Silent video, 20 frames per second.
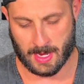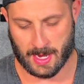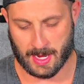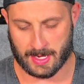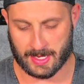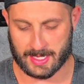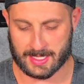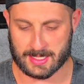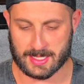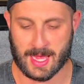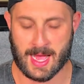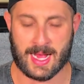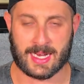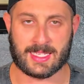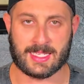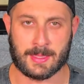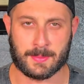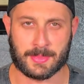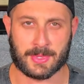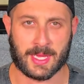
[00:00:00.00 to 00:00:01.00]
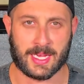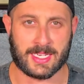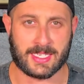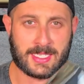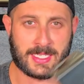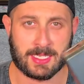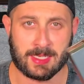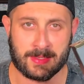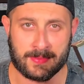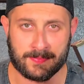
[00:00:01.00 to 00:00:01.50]
and gets locked in
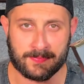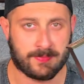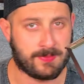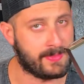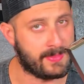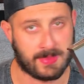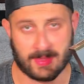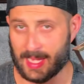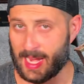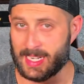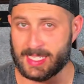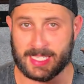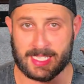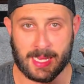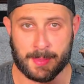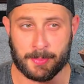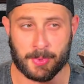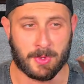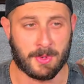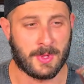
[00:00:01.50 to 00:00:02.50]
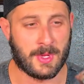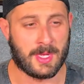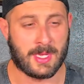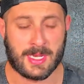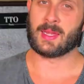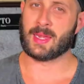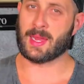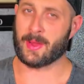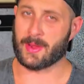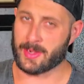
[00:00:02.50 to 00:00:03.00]
place. That's simple.
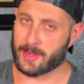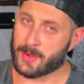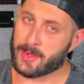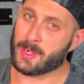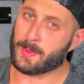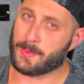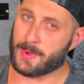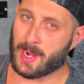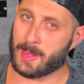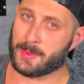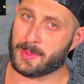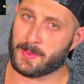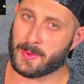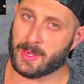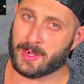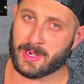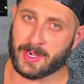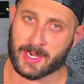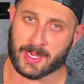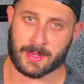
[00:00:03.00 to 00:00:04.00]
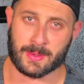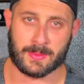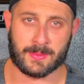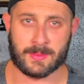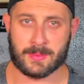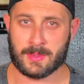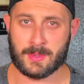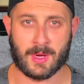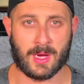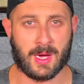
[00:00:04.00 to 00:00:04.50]
Now I know you're probably wondering,
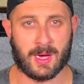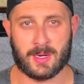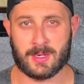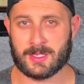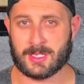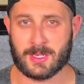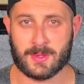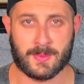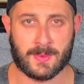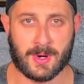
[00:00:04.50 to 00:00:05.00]
well, how does it